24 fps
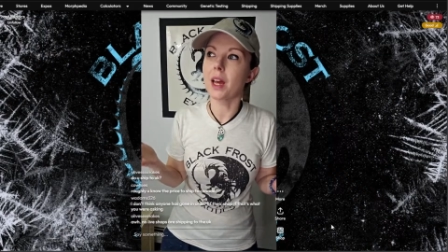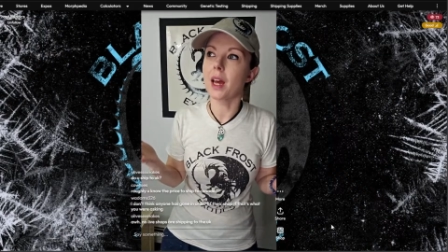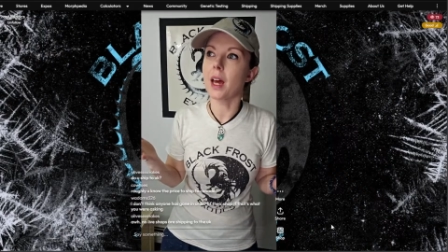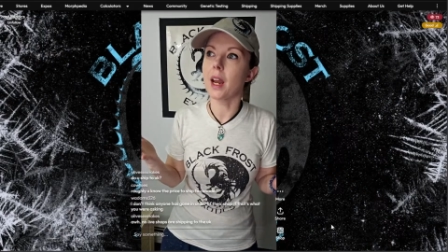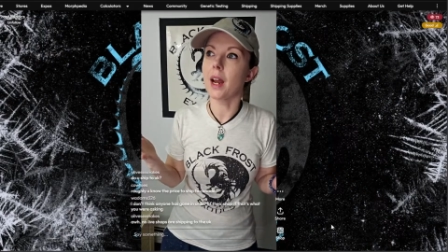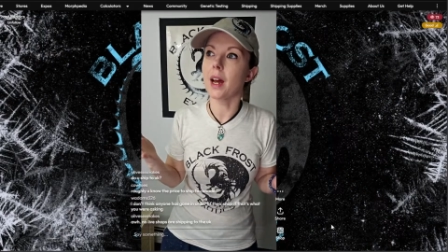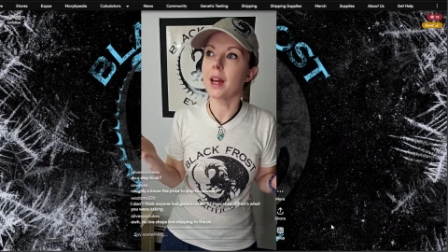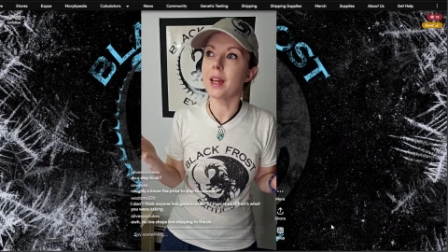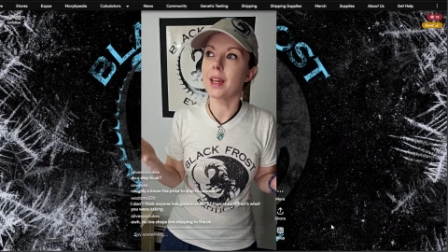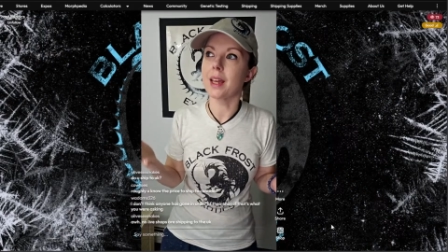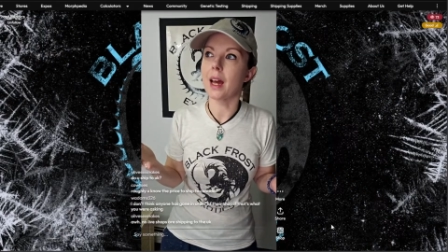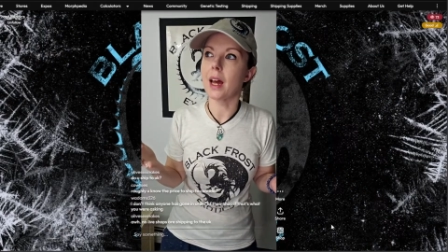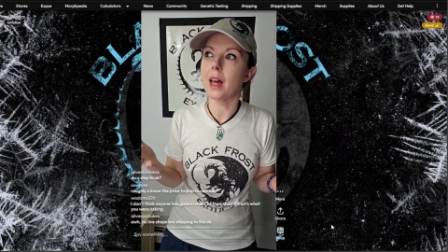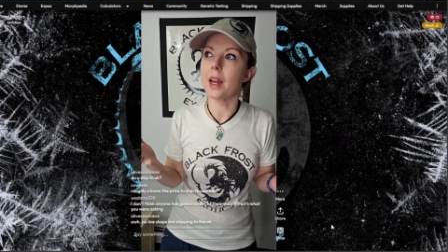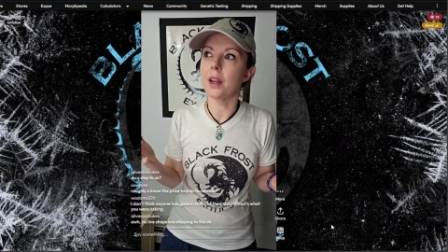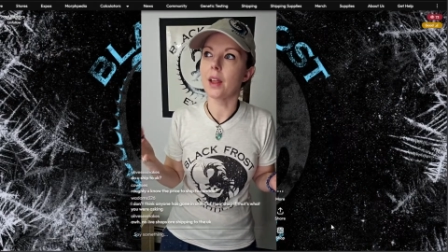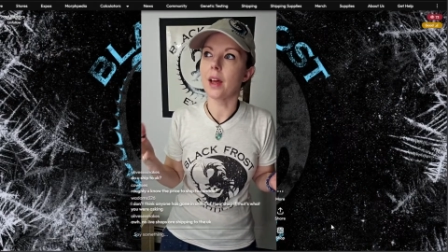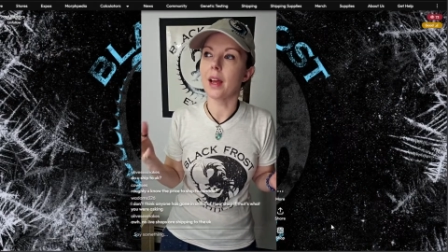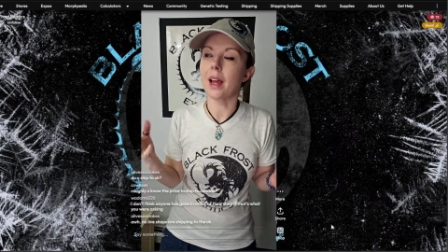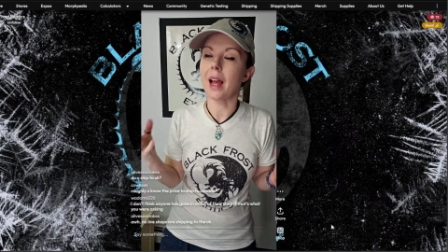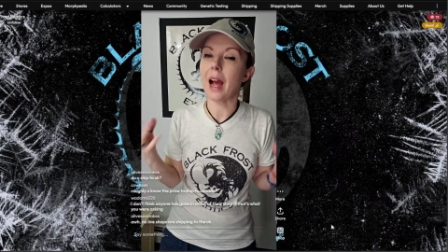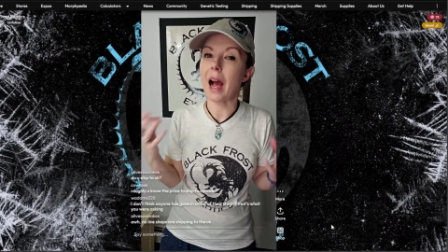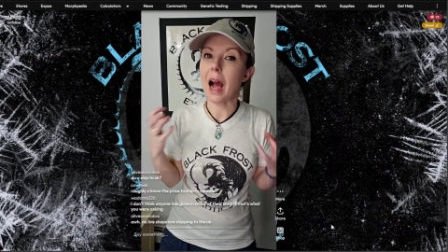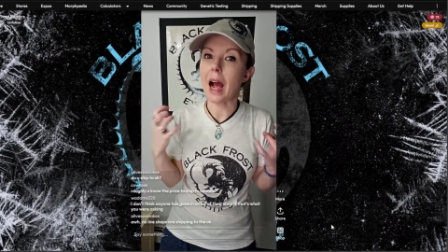And again,
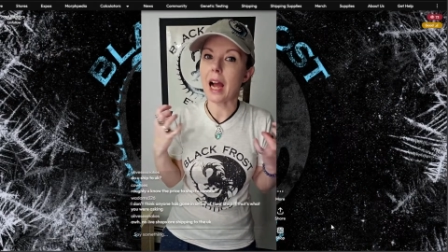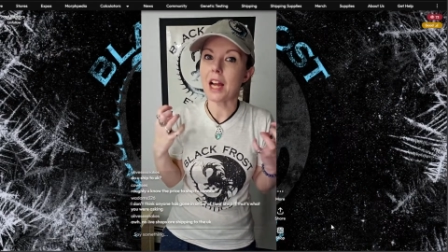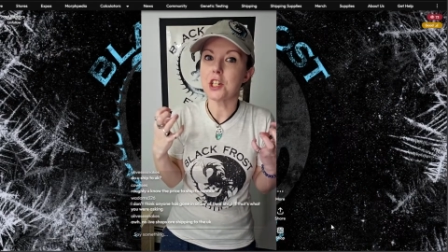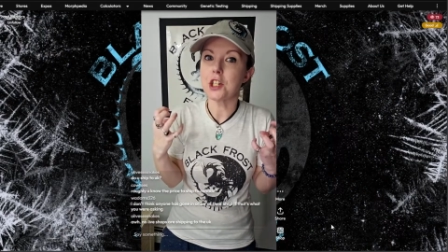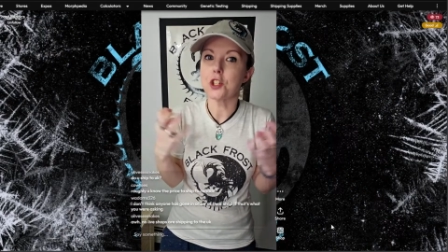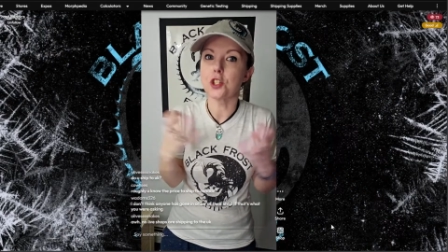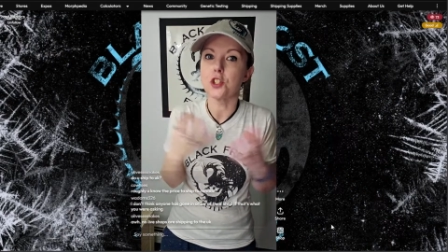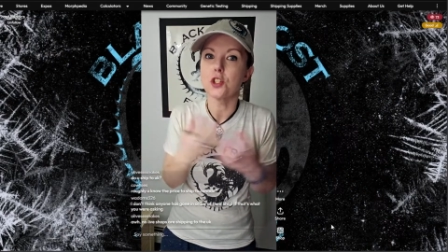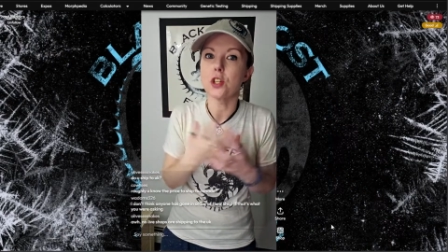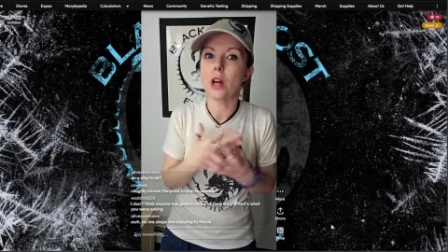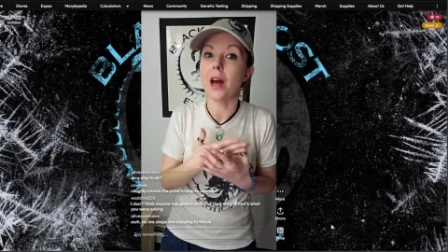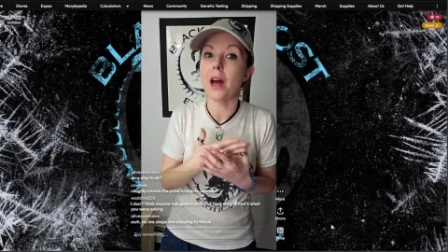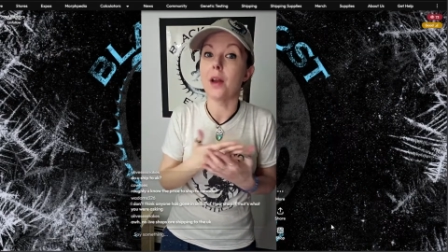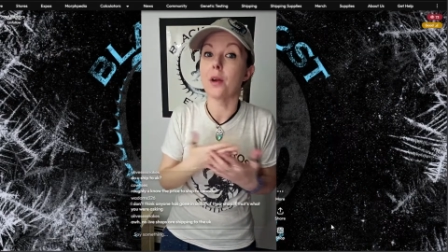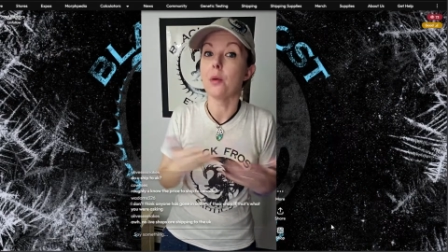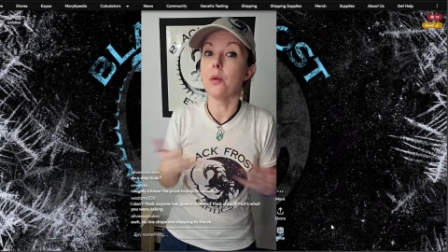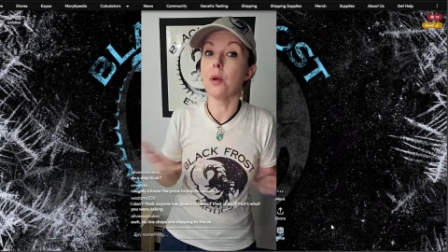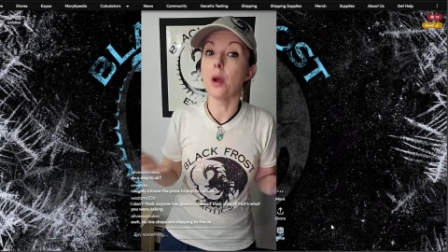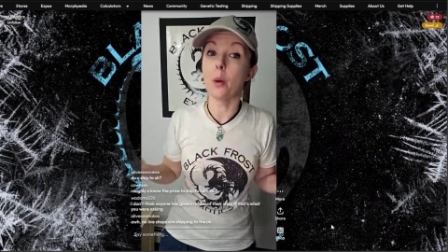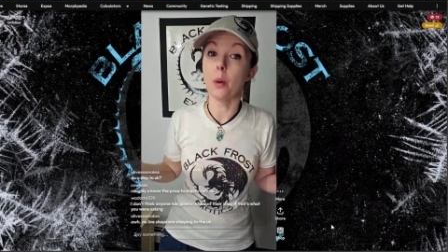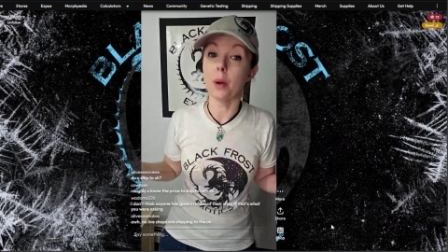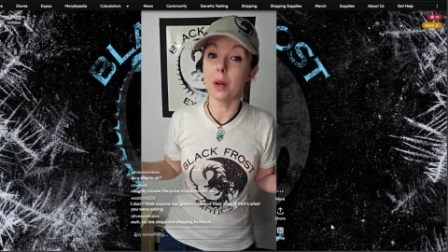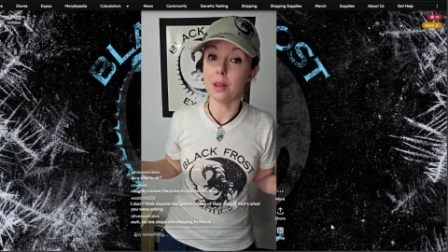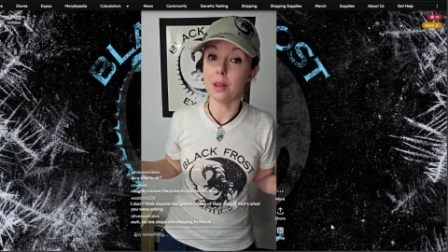like, I don't
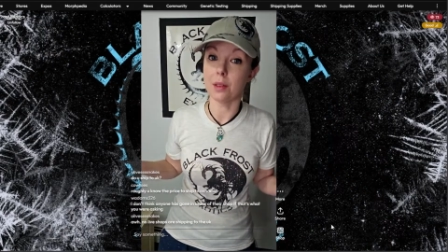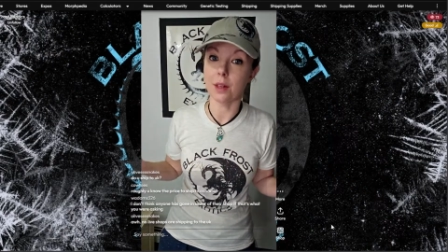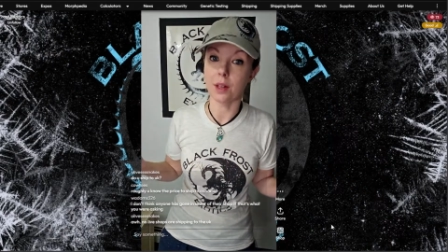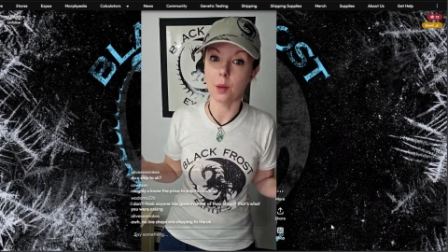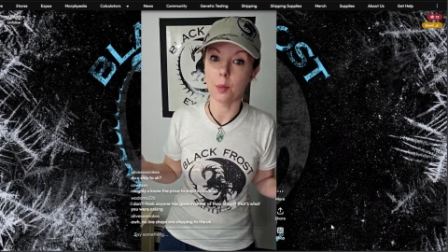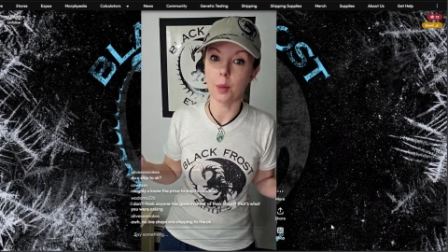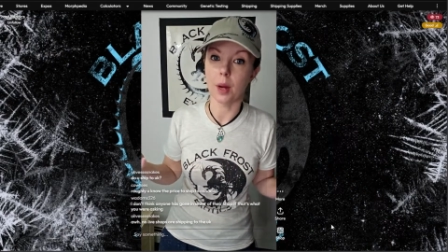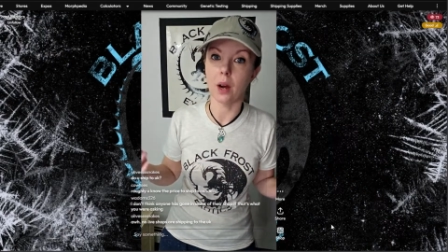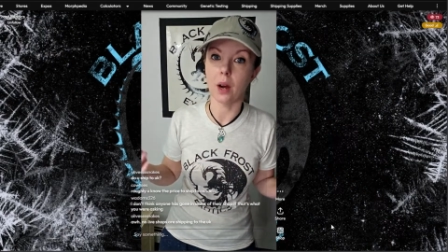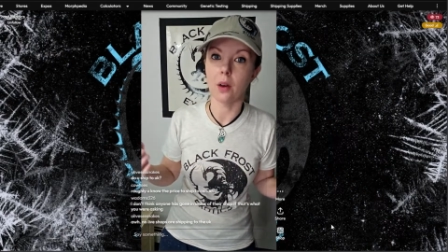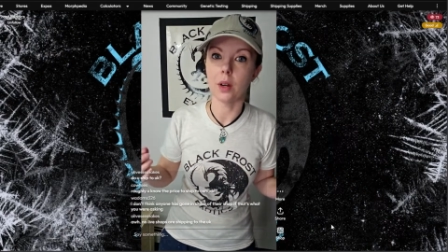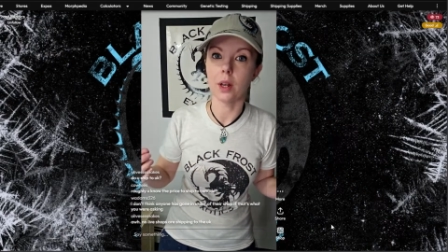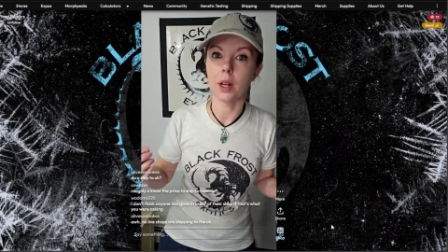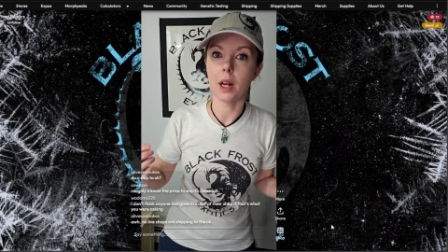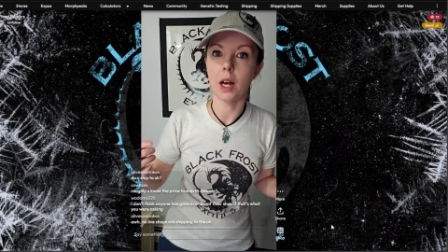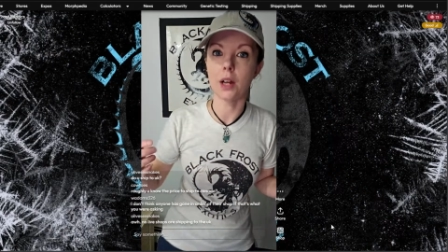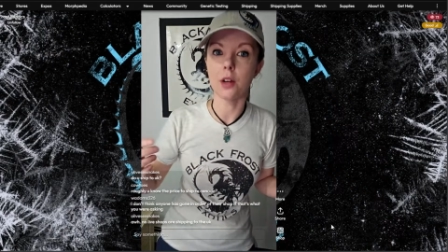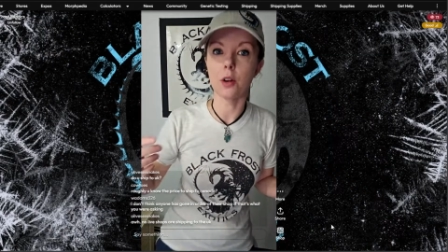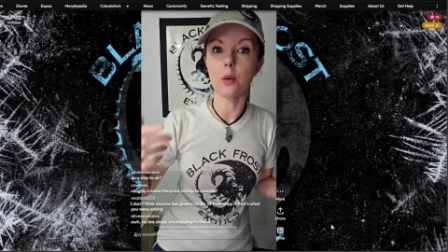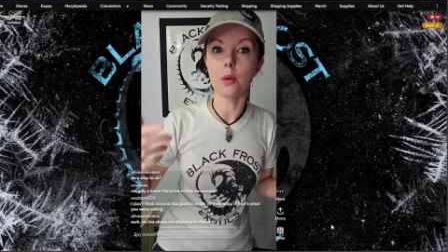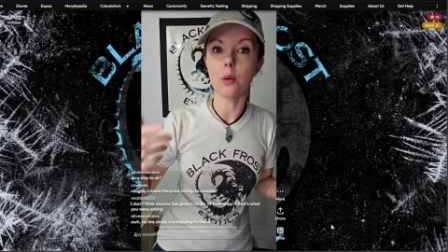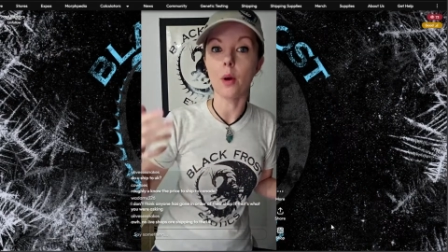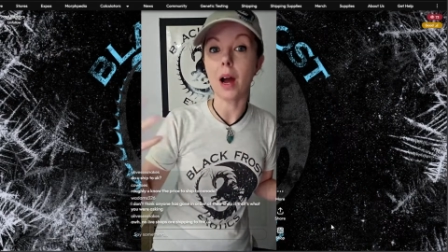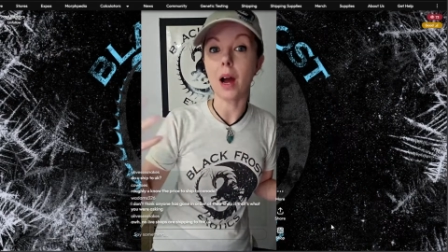know anything about it. I
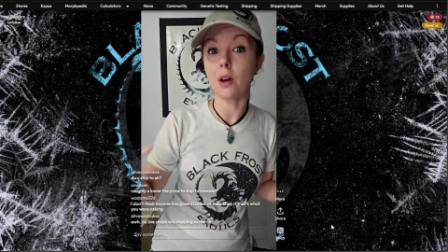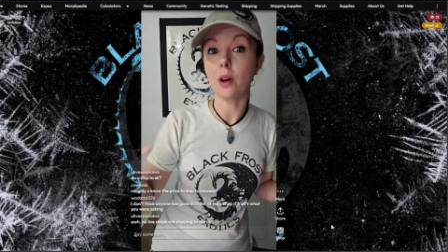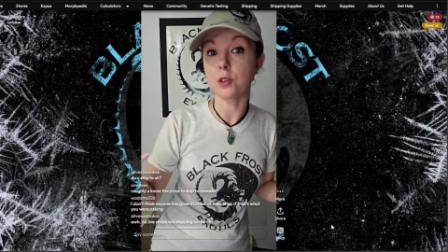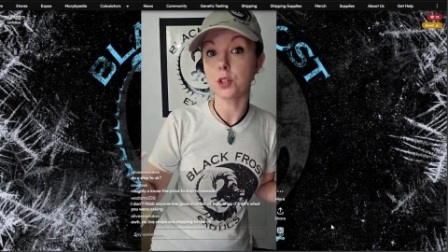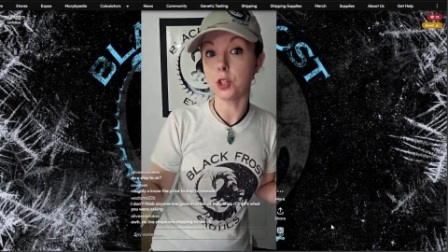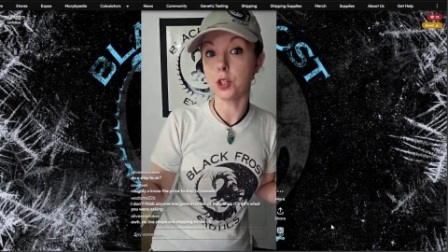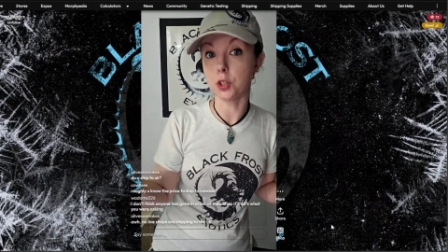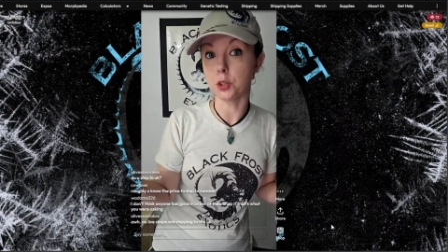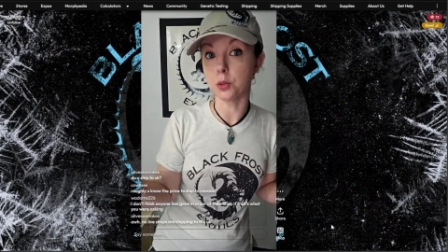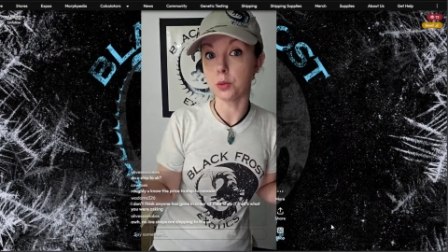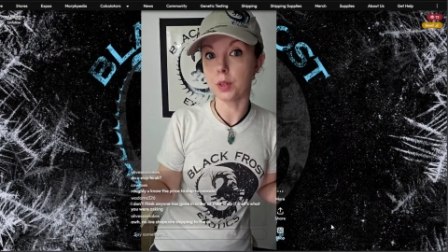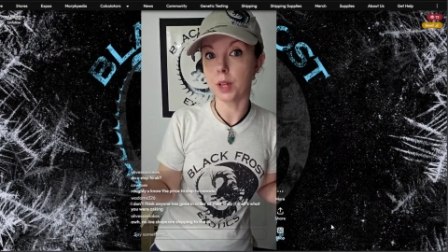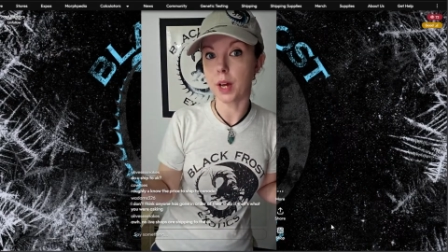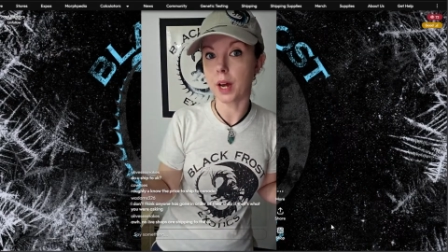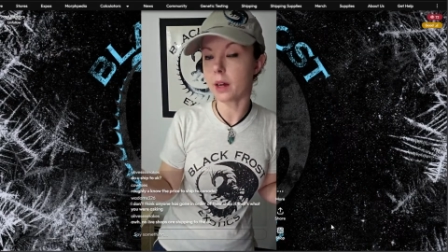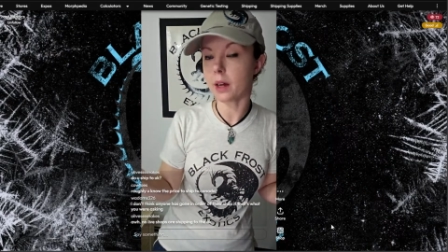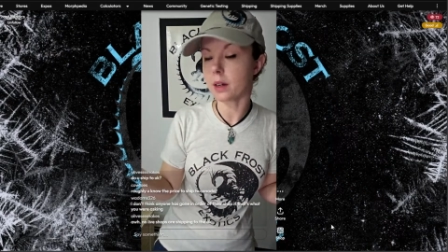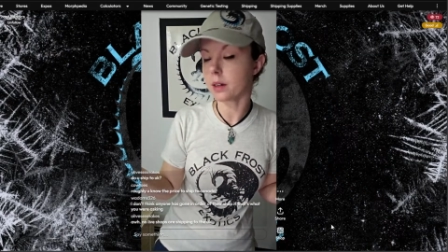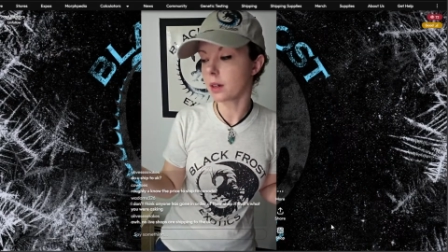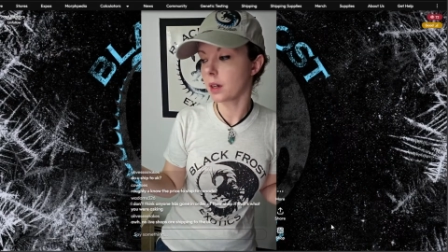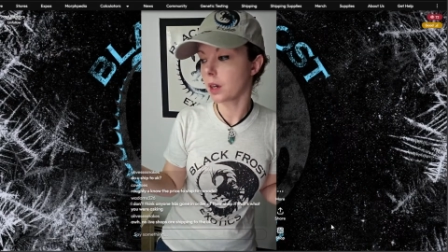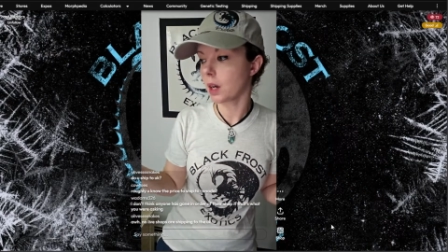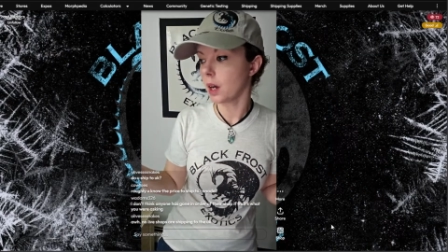don't know how to do that.